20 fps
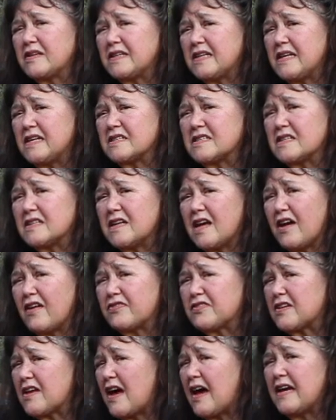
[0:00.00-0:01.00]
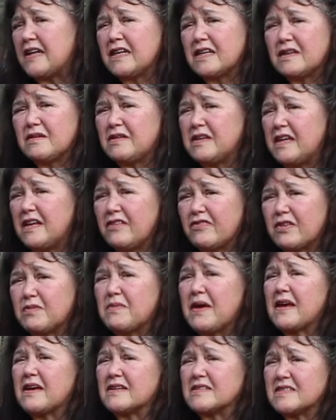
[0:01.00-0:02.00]
D's and F's. I didn't even
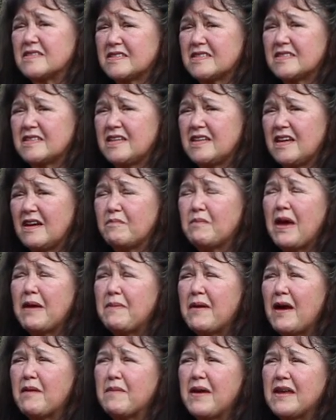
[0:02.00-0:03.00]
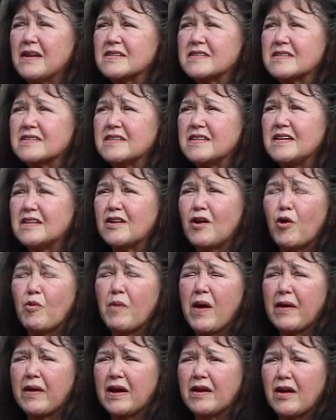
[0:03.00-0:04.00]
make a C. Maybe I made a C in
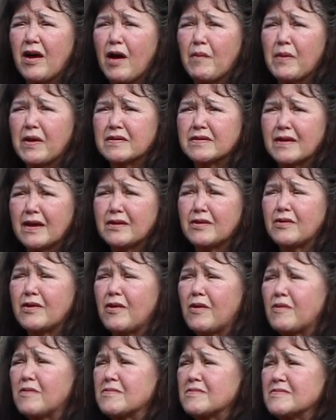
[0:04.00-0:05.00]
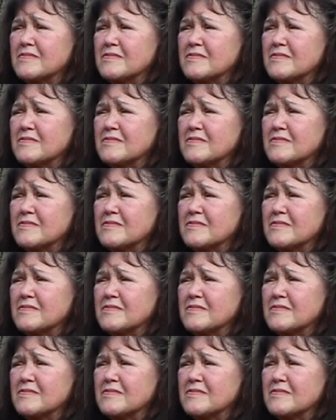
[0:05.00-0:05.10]
home economics, I don't know.